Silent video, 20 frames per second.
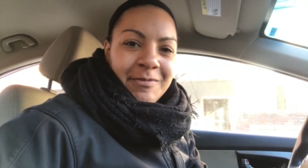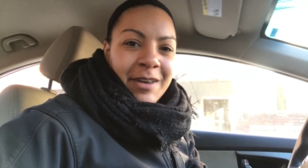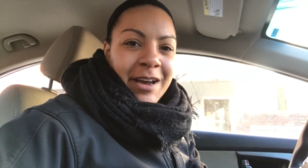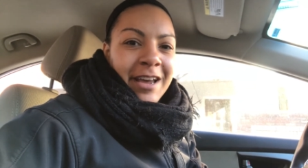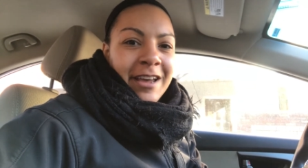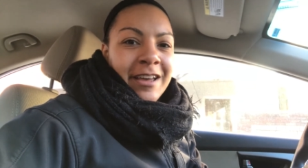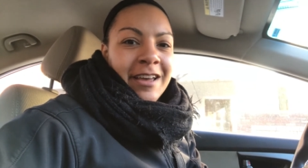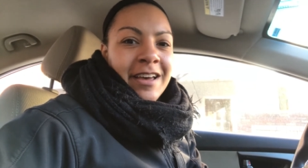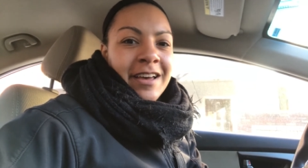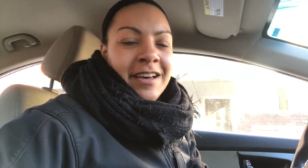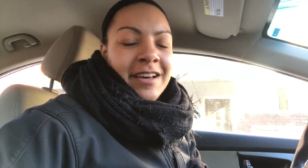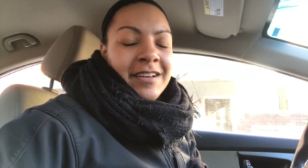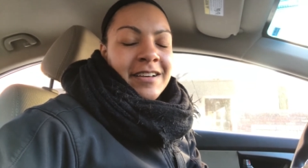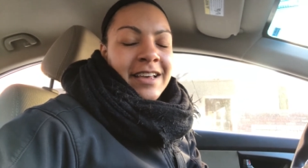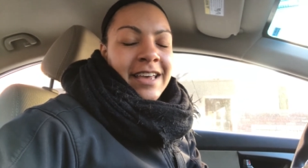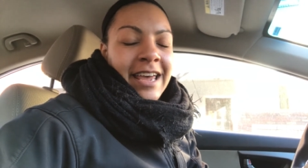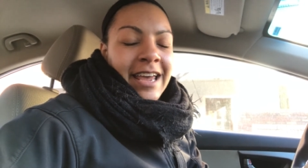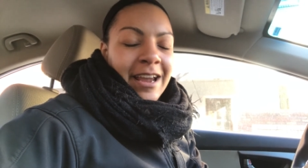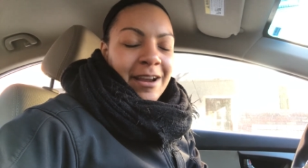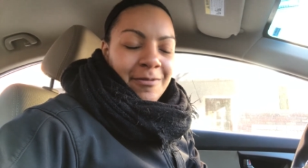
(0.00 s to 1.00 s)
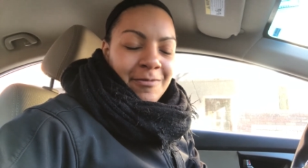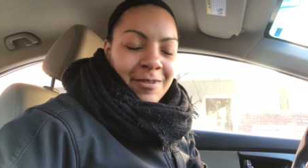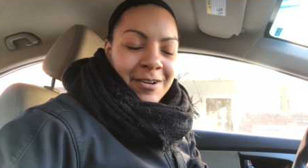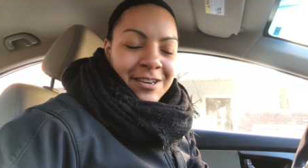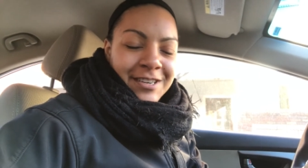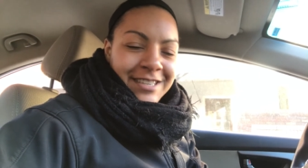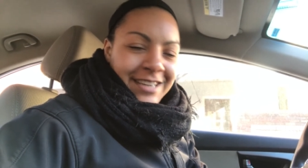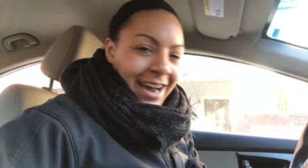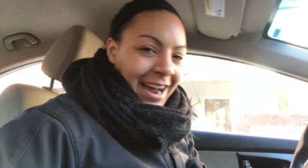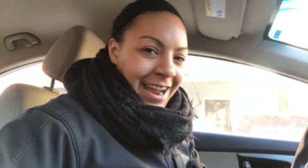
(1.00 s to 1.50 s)
My
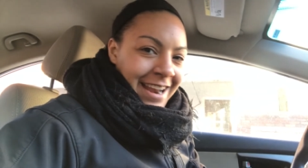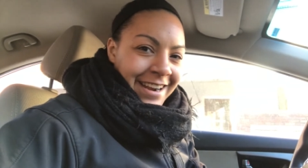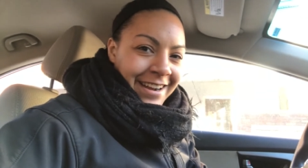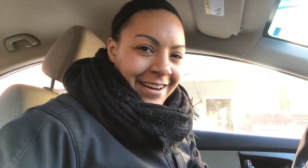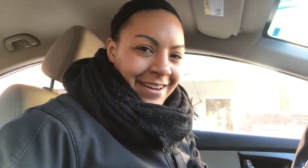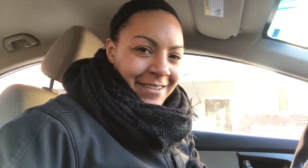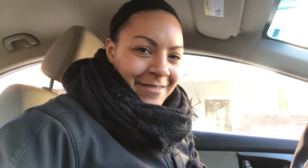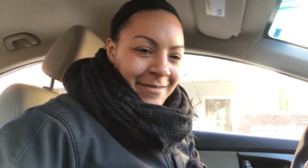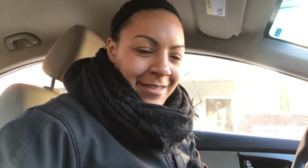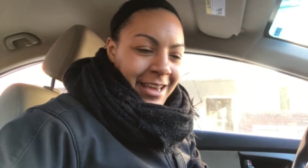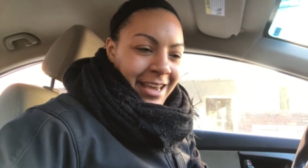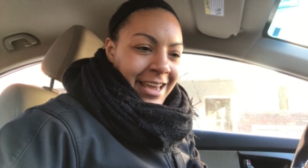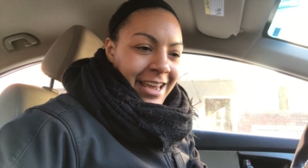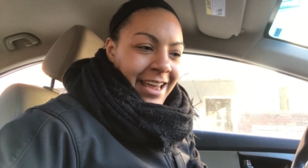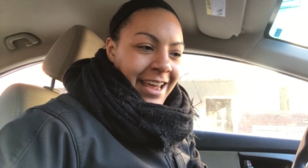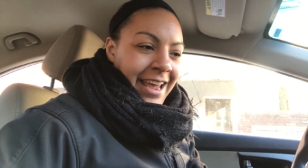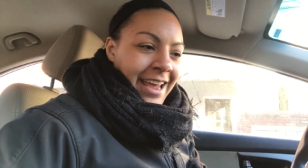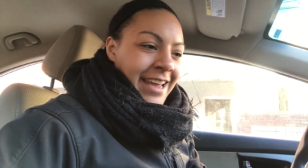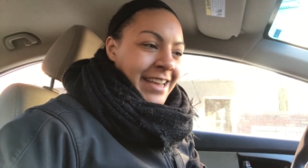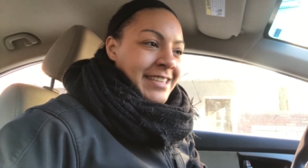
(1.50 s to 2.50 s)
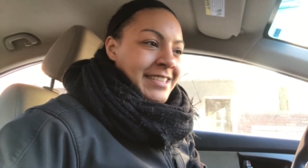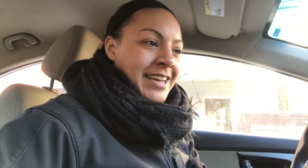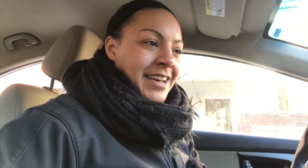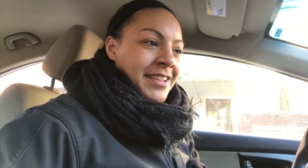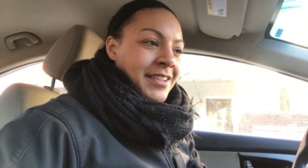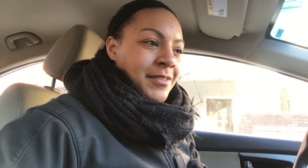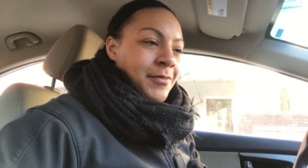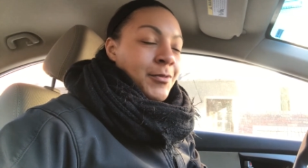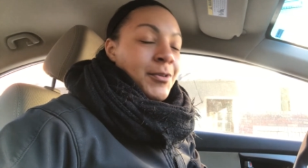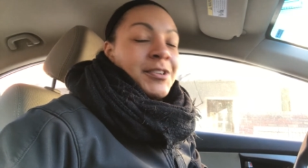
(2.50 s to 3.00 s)
camera died on me, and
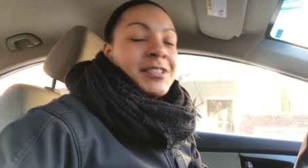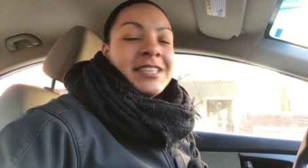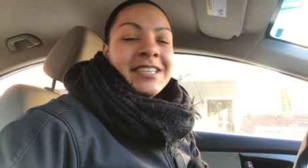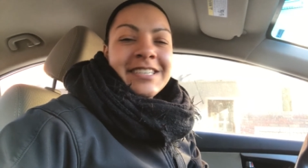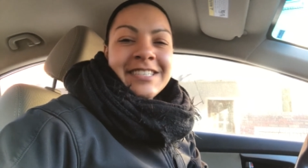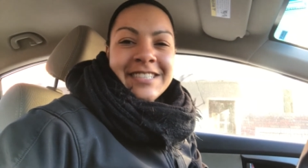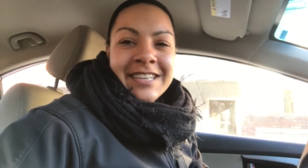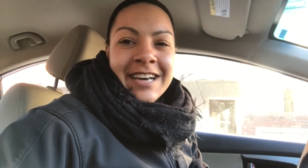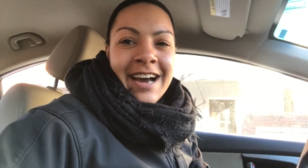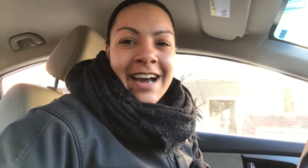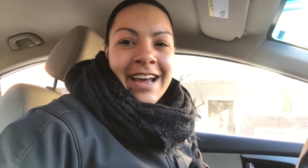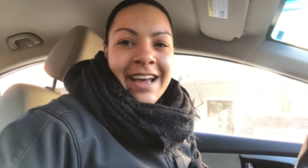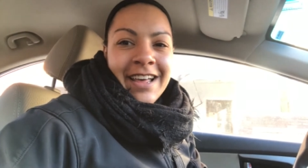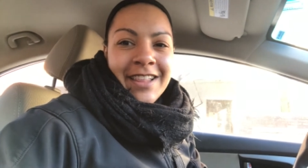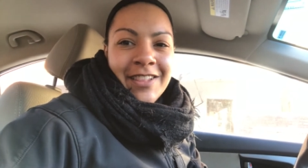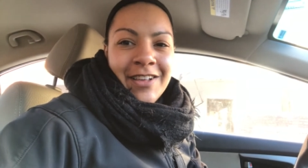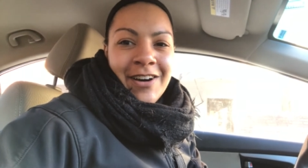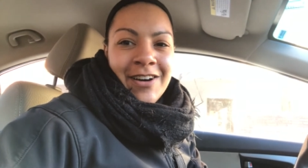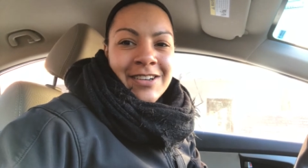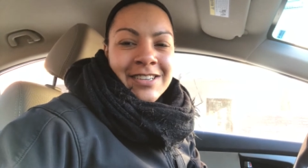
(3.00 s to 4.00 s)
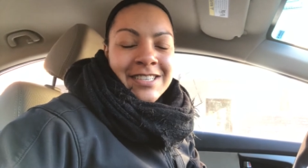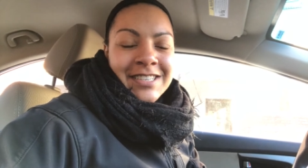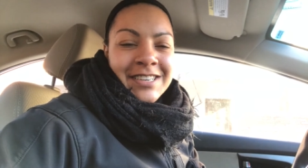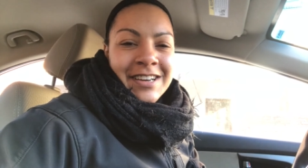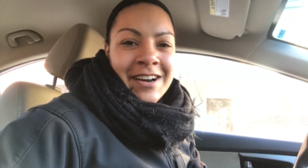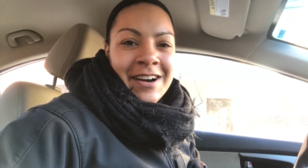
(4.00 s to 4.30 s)
well, it didn't die. I lost.